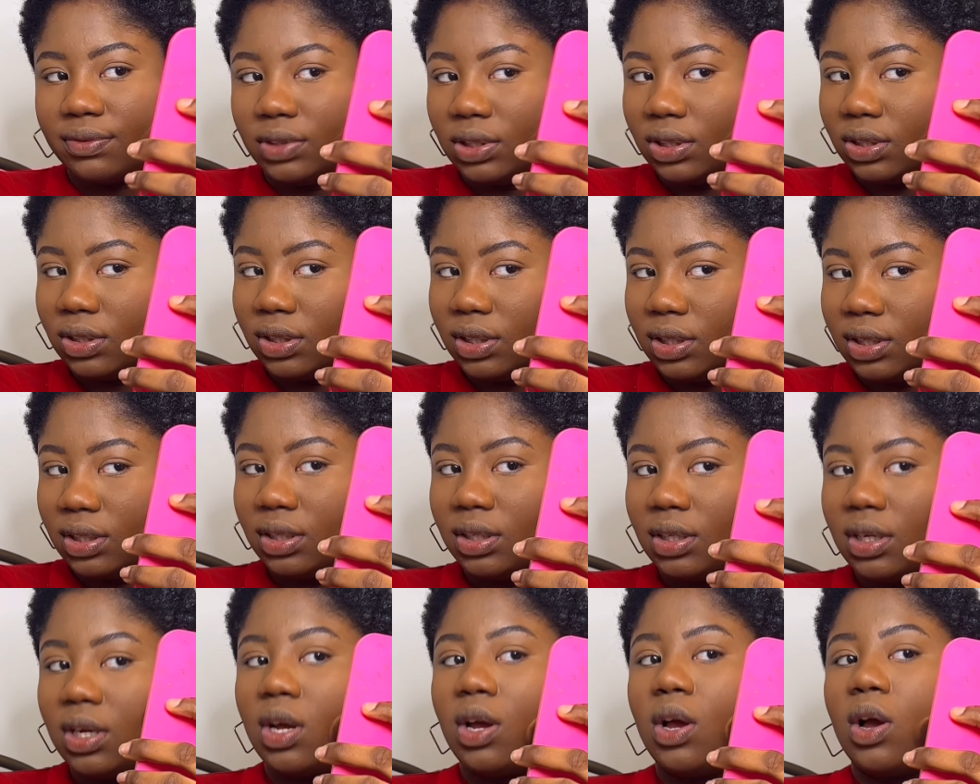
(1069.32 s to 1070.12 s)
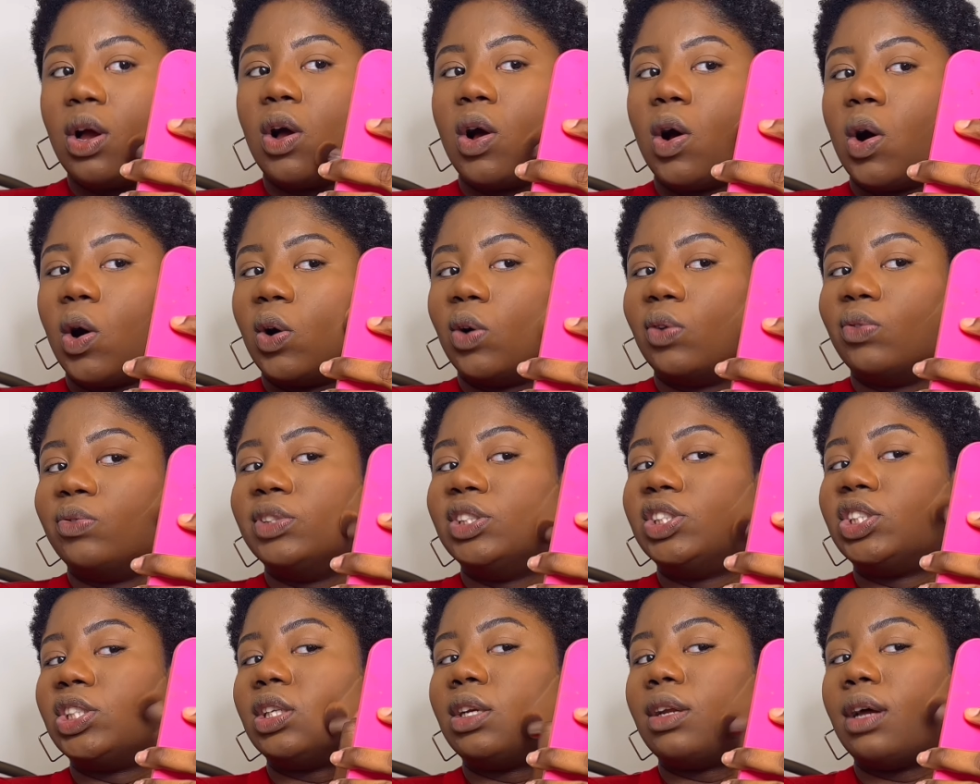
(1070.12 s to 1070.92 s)
the
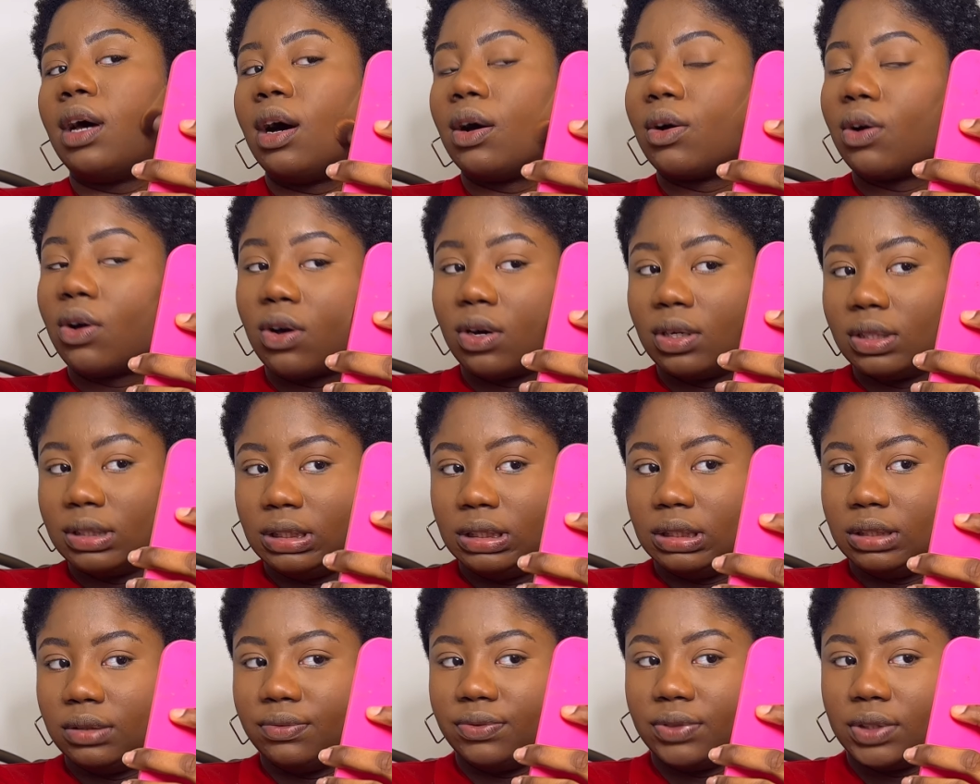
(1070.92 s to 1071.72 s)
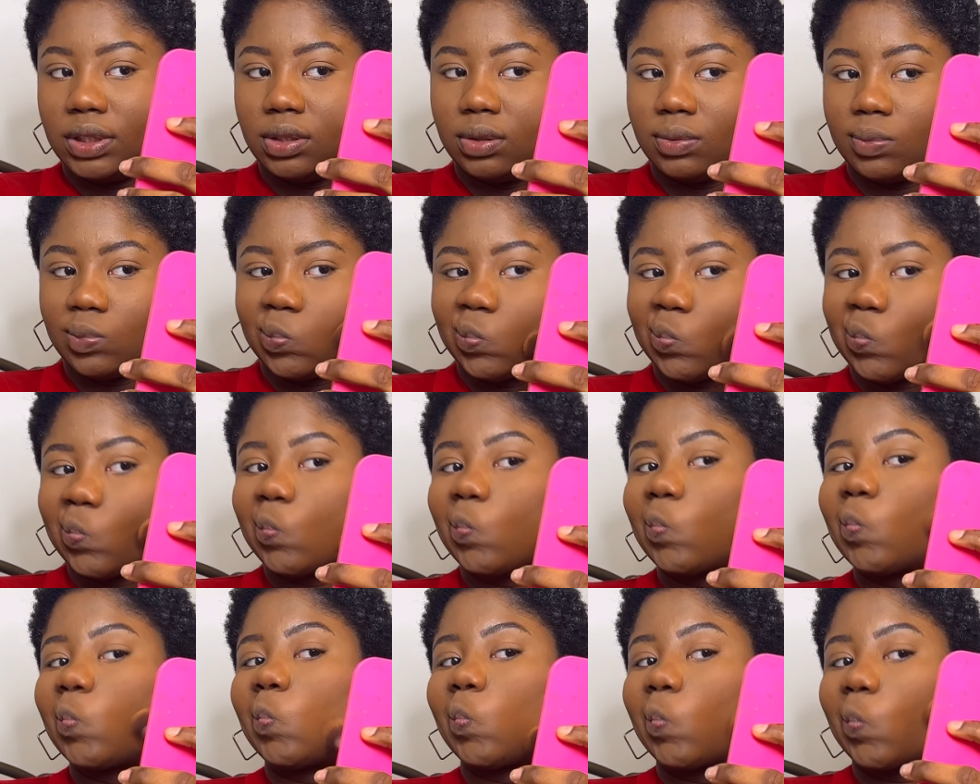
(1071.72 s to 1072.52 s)
original God given
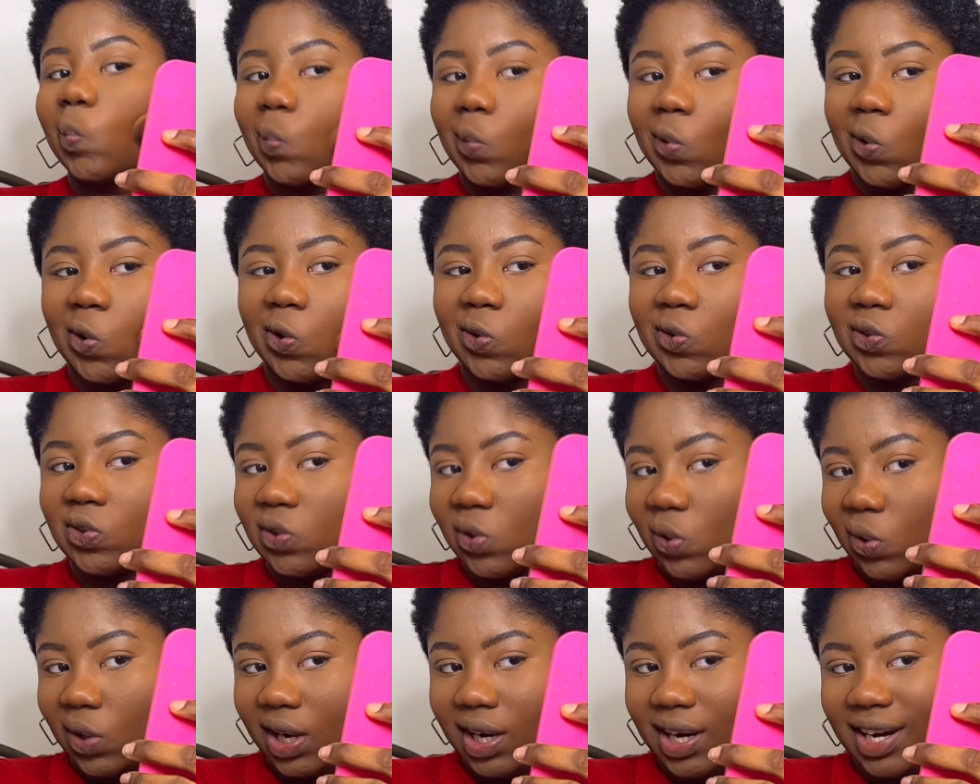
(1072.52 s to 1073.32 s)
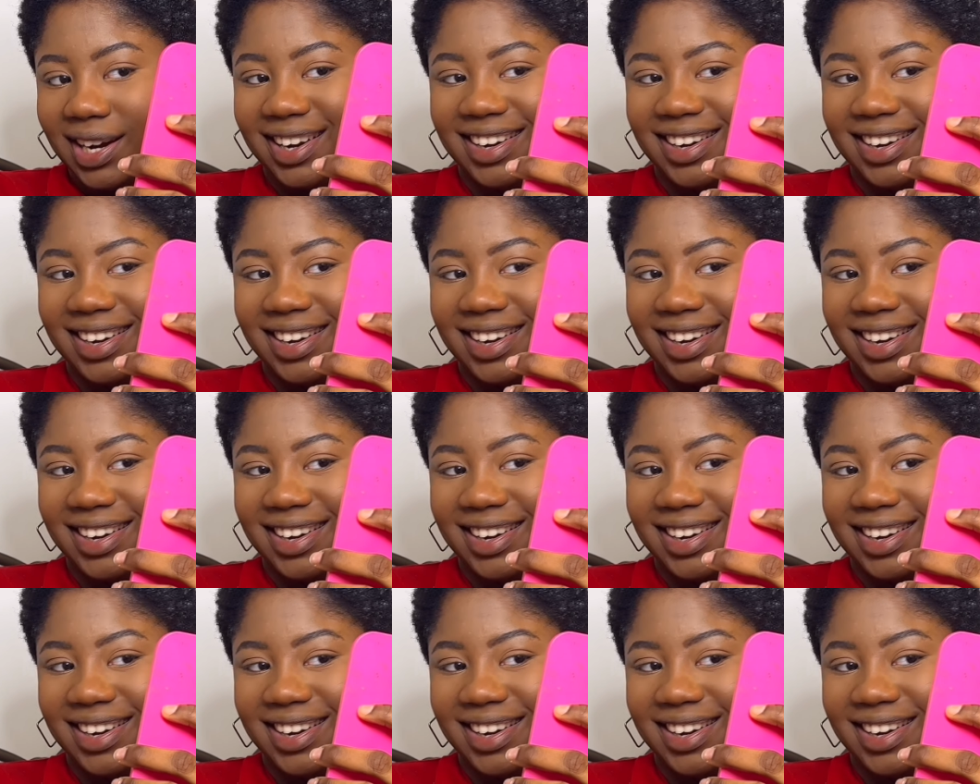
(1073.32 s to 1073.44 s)
contour.